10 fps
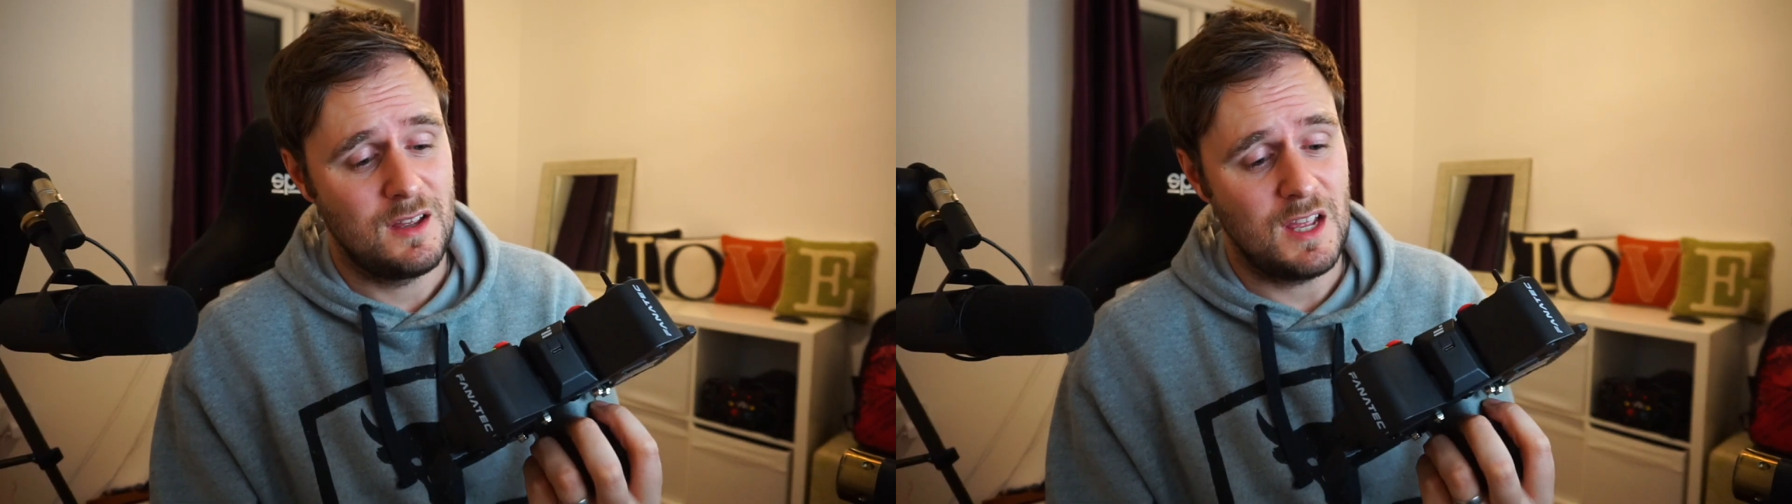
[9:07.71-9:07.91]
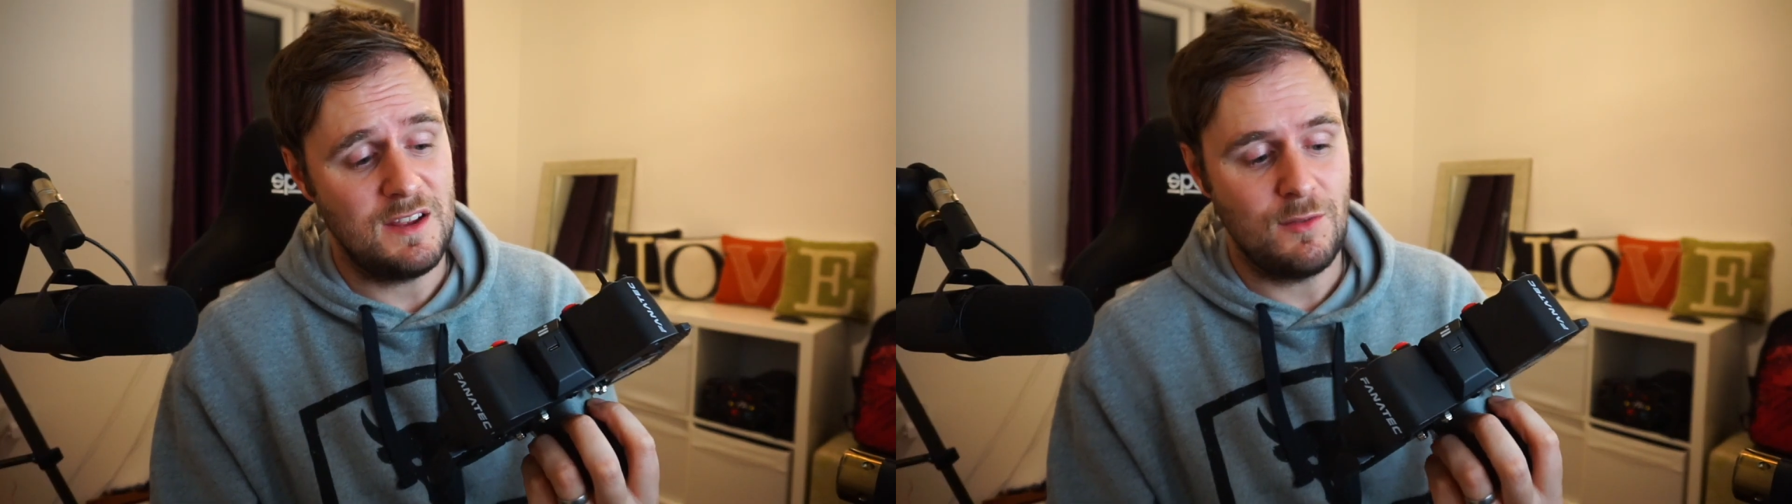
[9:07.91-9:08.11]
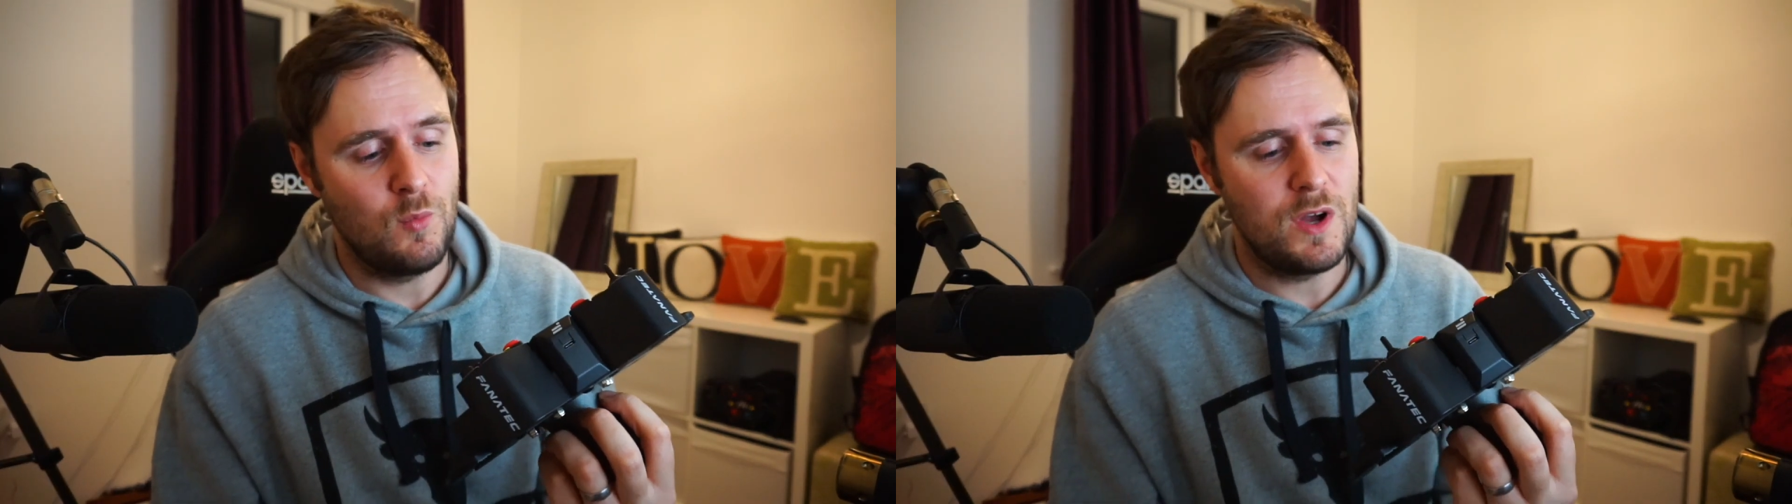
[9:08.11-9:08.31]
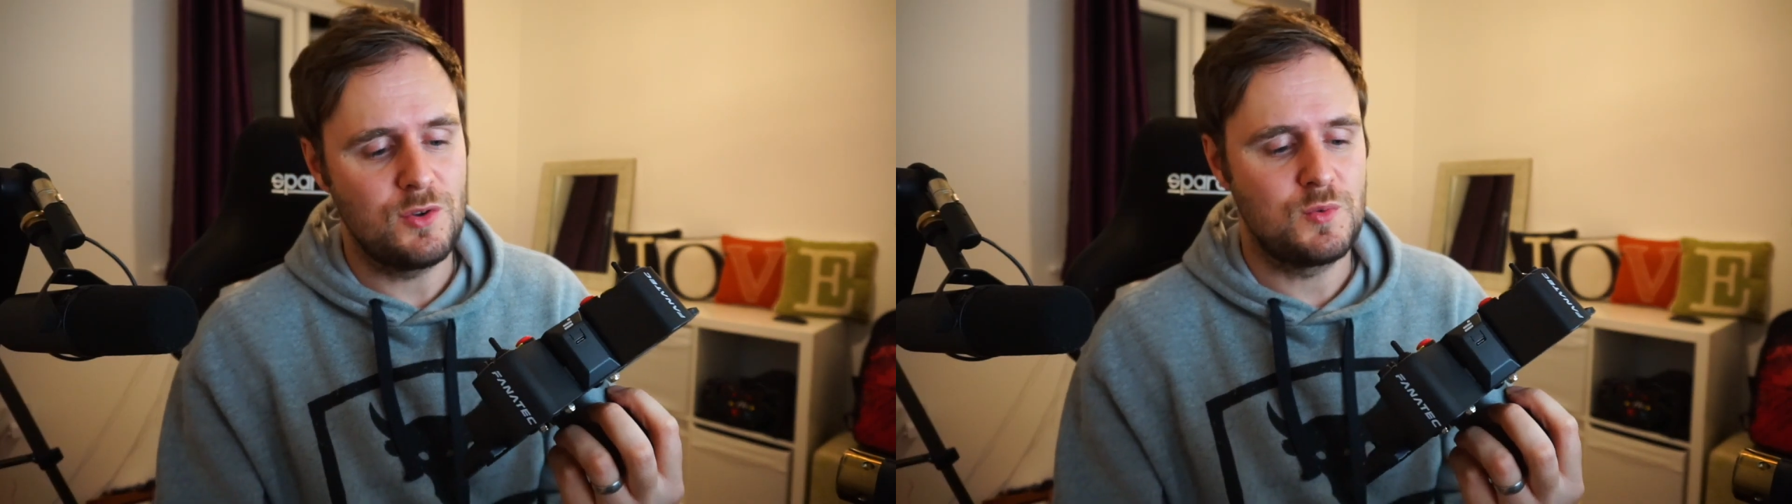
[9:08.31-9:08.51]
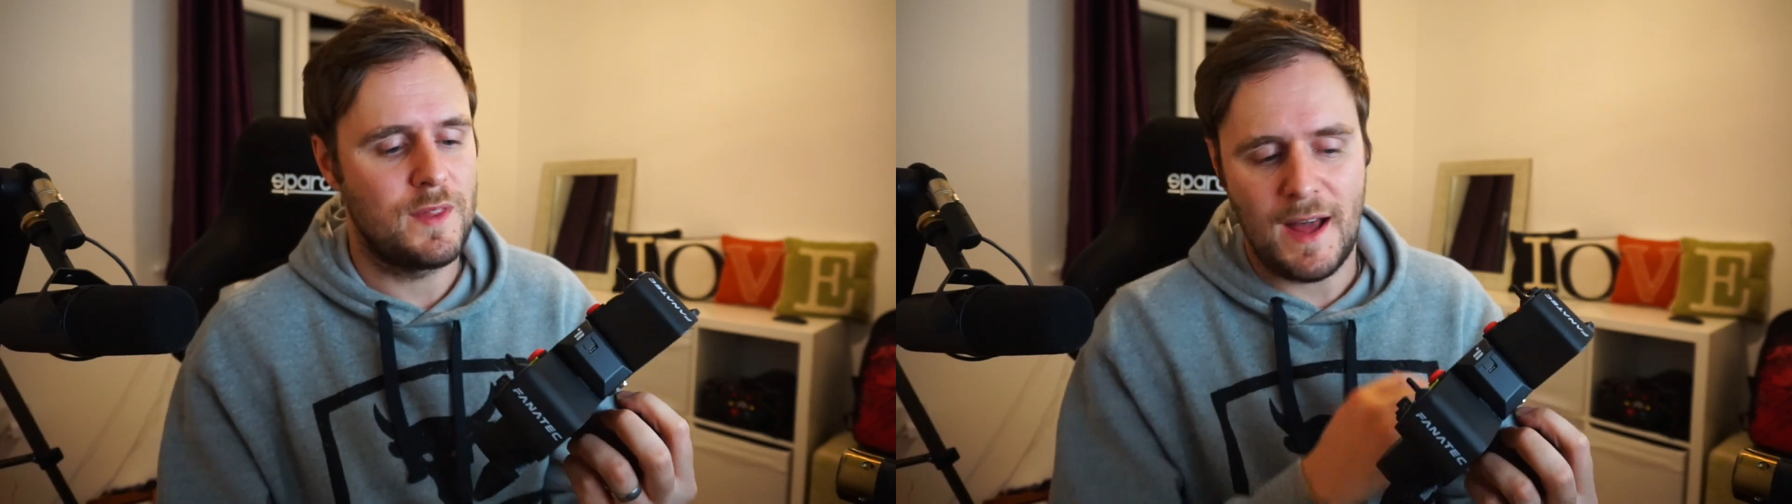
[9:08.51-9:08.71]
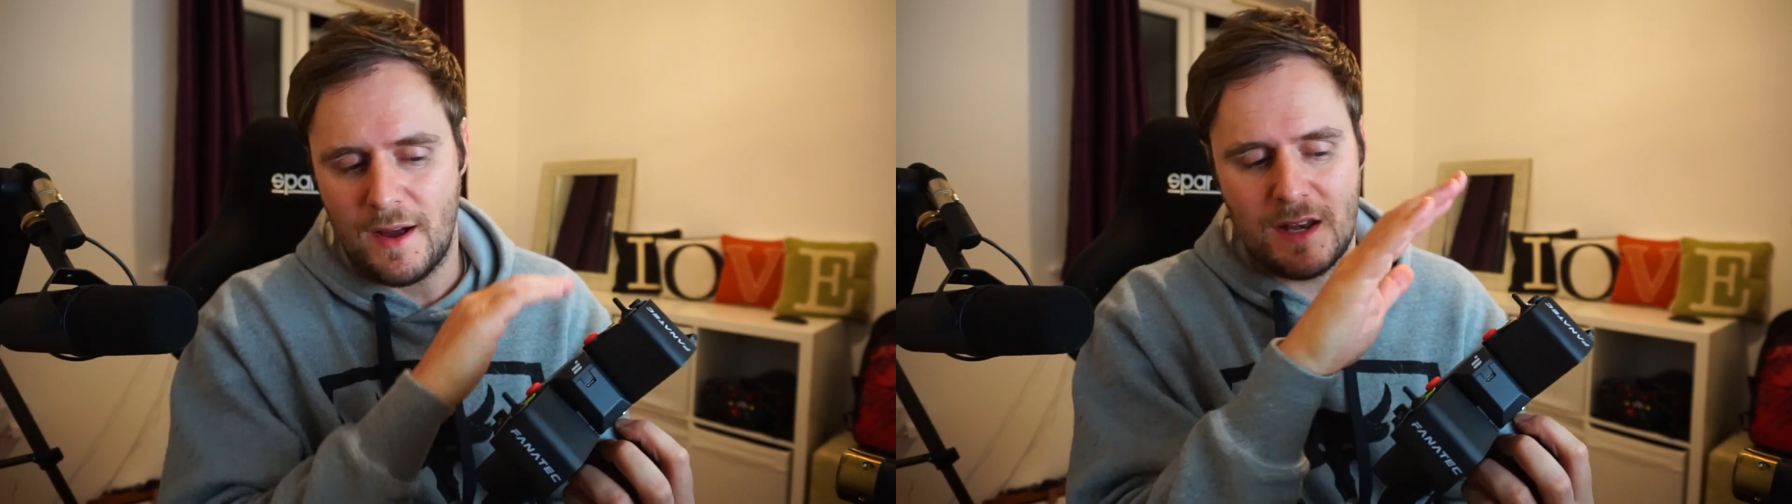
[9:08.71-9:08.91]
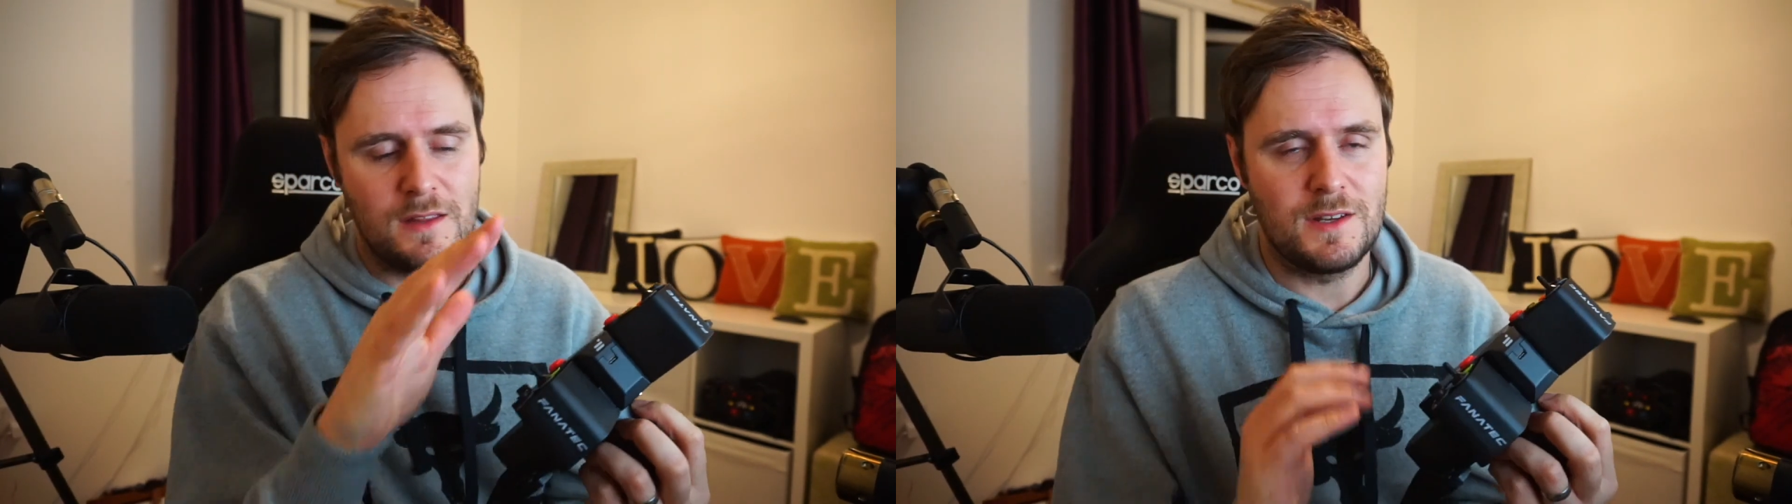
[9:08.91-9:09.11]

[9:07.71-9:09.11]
even wheels without any of